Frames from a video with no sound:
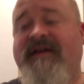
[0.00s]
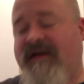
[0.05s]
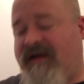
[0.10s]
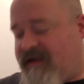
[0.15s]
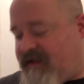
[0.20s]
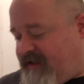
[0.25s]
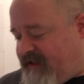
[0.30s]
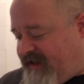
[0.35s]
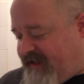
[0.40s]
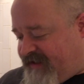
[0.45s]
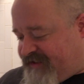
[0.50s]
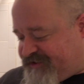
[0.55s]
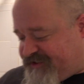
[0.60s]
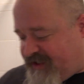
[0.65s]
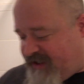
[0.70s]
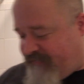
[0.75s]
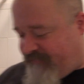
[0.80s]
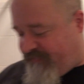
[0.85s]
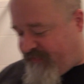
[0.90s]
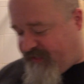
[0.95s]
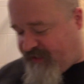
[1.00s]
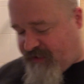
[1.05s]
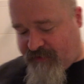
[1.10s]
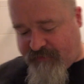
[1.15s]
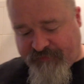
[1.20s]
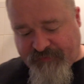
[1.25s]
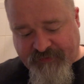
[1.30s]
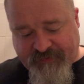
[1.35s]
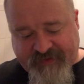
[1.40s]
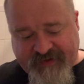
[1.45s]
done a shave video
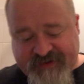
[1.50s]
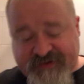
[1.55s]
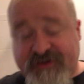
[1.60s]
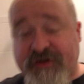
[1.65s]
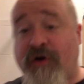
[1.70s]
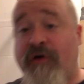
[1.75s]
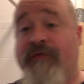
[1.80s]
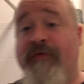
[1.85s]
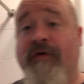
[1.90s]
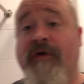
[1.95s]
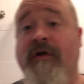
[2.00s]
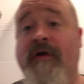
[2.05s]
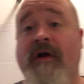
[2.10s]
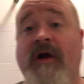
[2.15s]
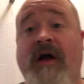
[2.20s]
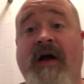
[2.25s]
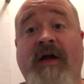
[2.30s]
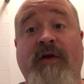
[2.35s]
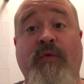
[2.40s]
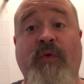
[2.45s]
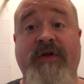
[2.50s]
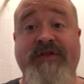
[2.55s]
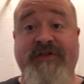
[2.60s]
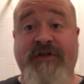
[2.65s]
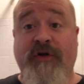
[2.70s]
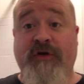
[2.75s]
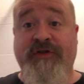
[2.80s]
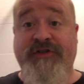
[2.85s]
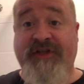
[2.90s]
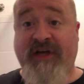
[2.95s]
for this over on West
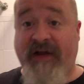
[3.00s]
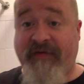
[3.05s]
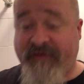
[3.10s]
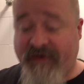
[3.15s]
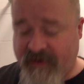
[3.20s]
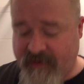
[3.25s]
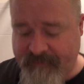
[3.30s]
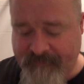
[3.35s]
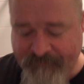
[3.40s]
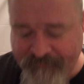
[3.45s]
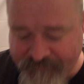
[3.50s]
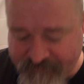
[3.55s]
Coast Shaving